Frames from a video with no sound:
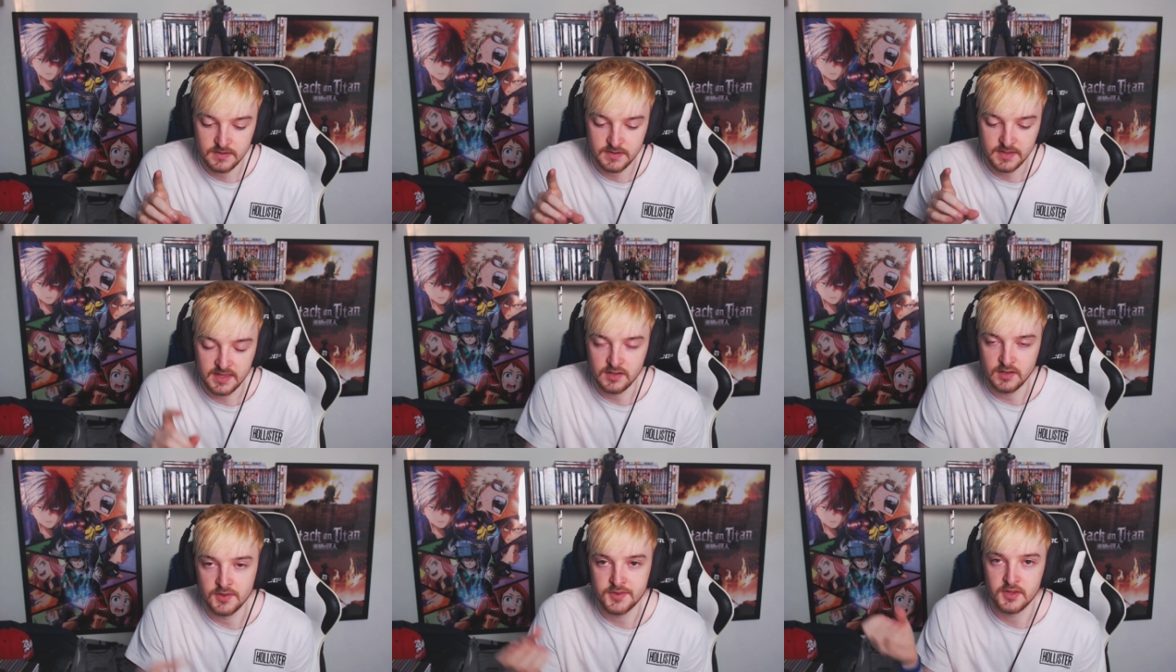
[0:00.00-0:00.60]

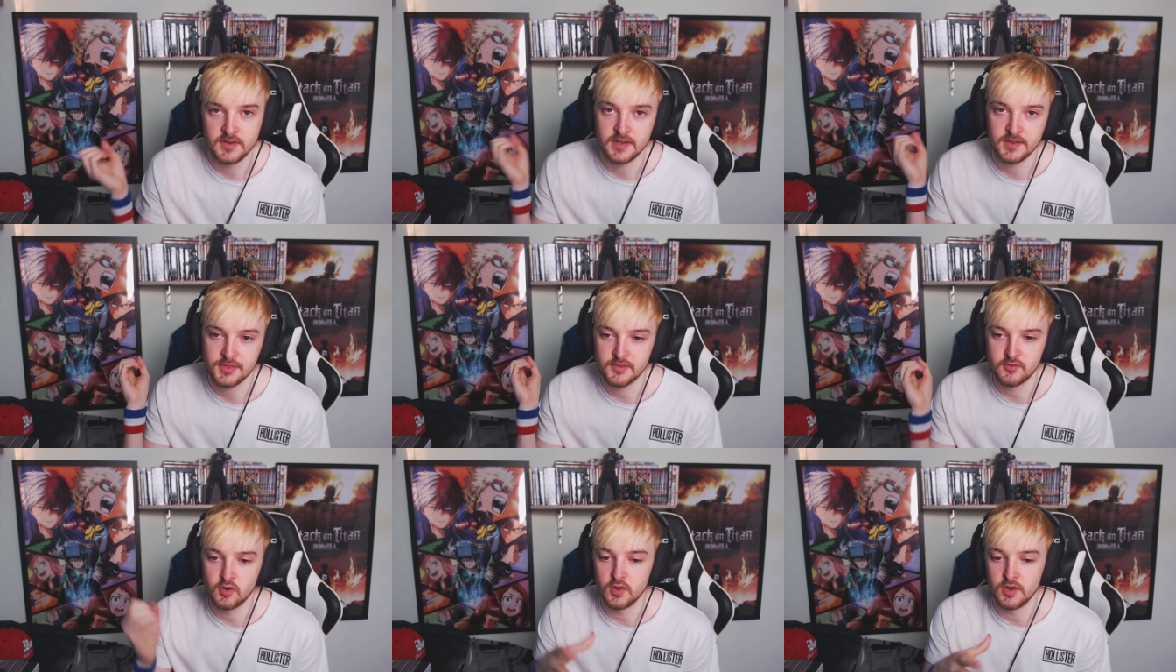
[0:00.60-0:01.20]
Gilthunder
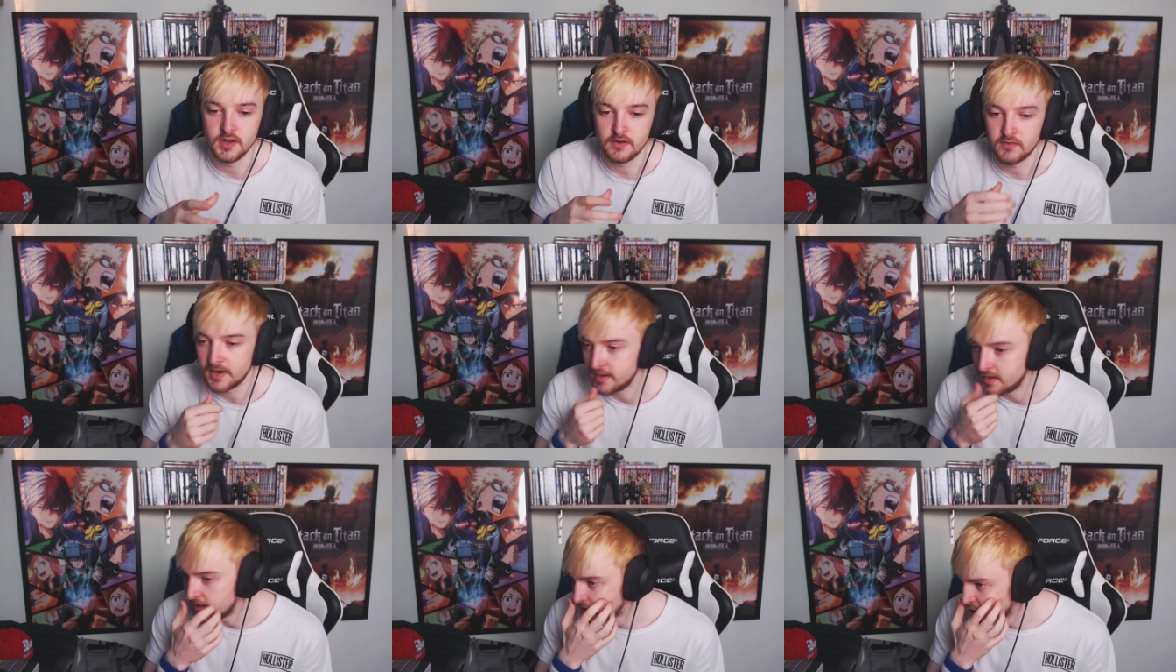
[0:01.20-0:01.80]
throwing it,
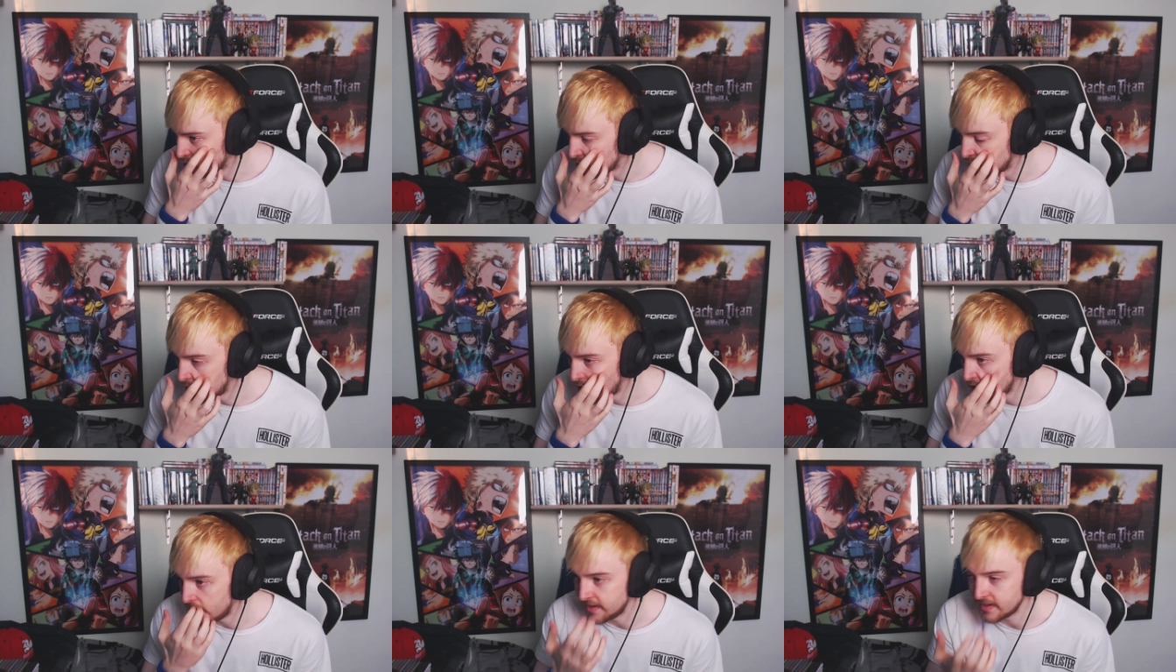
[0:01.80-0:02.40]
right? It took
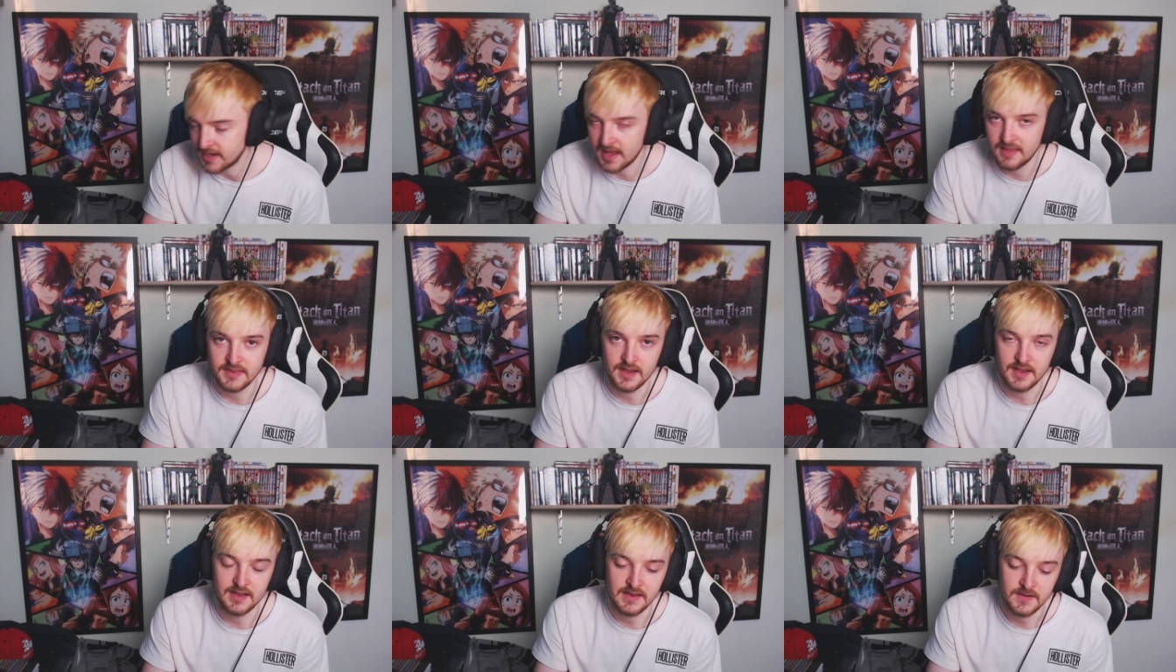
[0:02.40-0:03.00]
longer to get
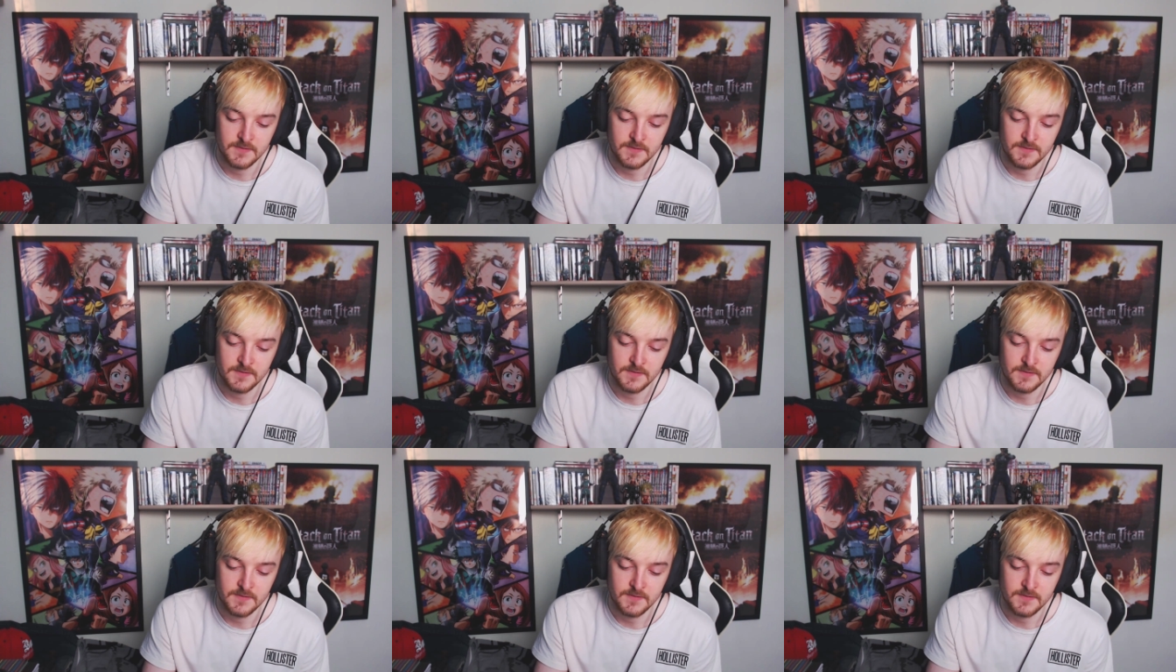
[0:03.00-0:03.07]
there.